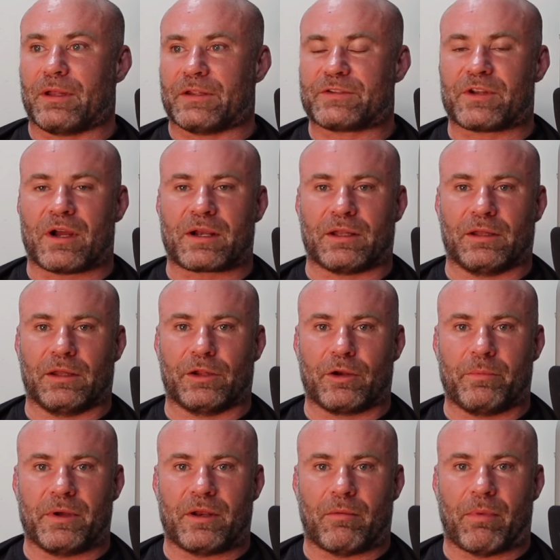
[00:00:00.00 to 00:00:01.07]
talk a little
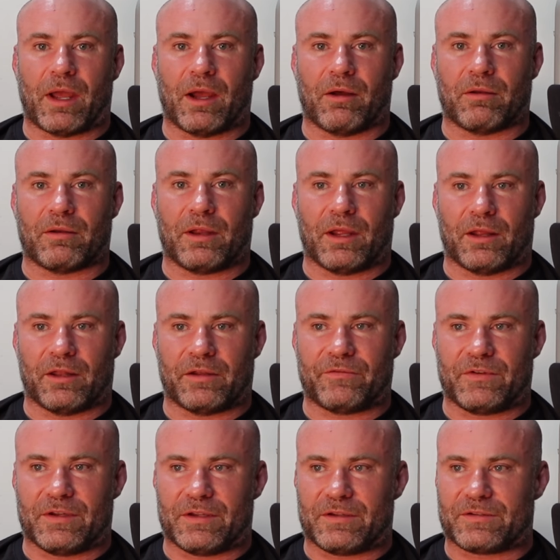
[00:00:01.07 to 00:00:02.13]
bit about
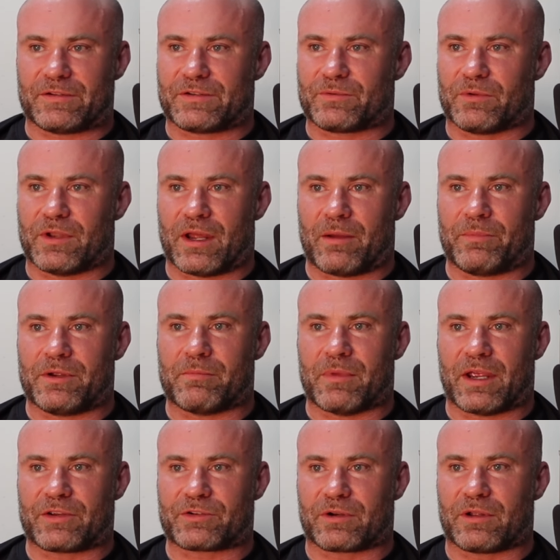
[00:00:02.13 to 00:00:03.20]
LFTs. This will not be a
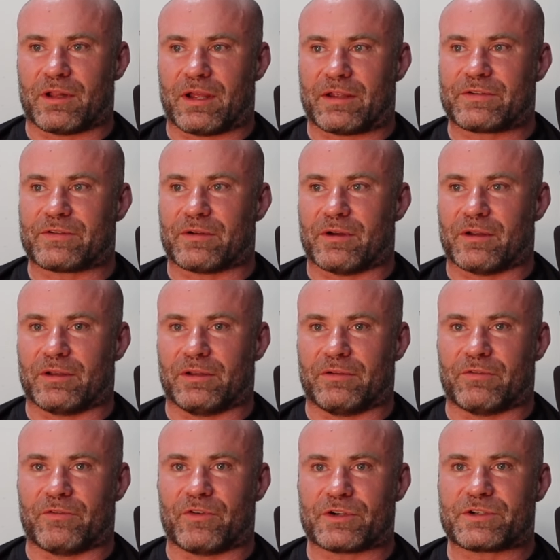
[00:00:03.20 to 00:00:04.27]
master class on
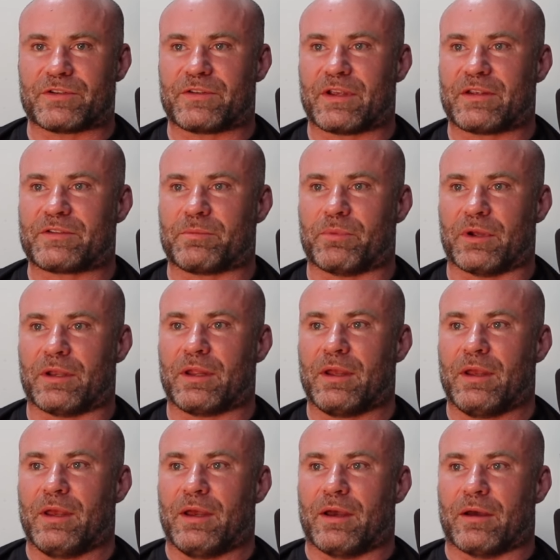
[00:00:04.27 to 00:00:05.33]
liver function tests, but
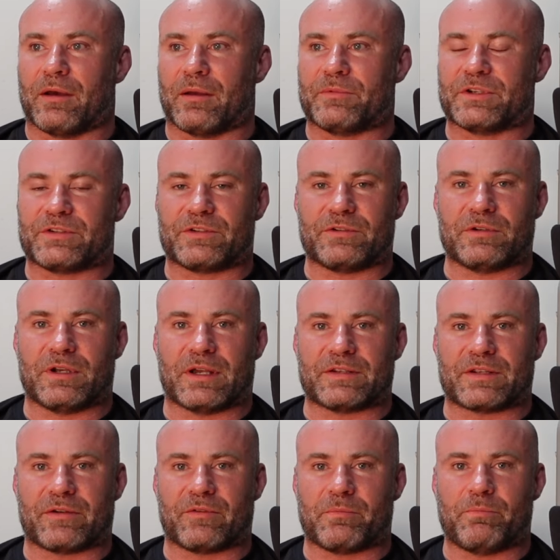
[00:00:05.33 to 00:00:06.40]
just so you guys
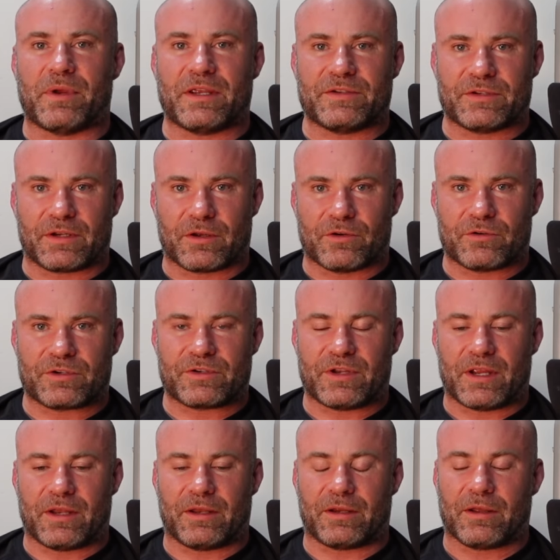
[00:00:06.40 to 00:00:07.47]
have a basic
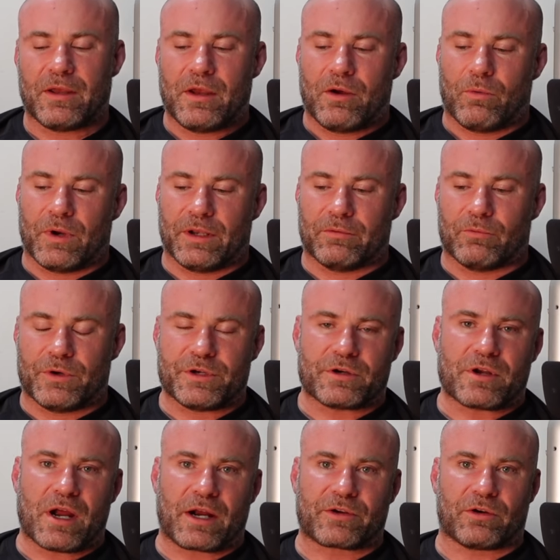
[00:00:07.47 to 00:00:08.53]
understanding, when your
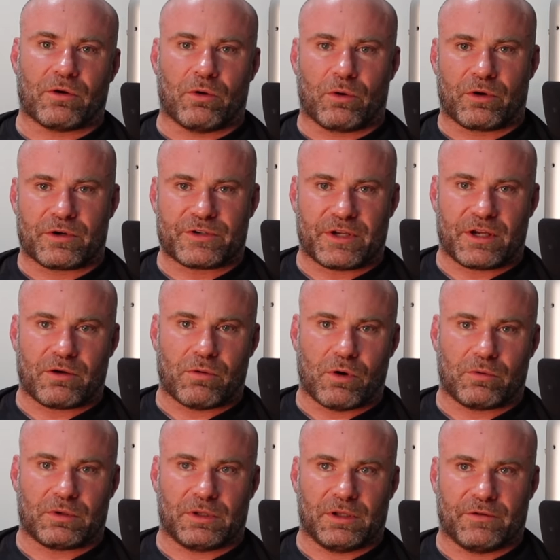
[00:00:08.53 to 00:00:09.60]
doctor orders a
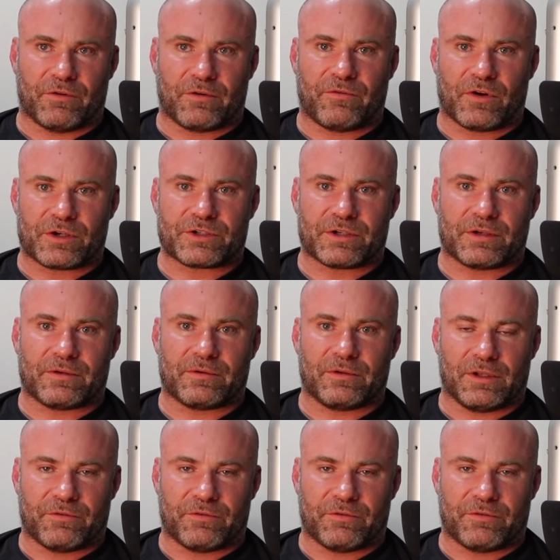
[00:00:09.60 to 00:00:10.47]
quote liver function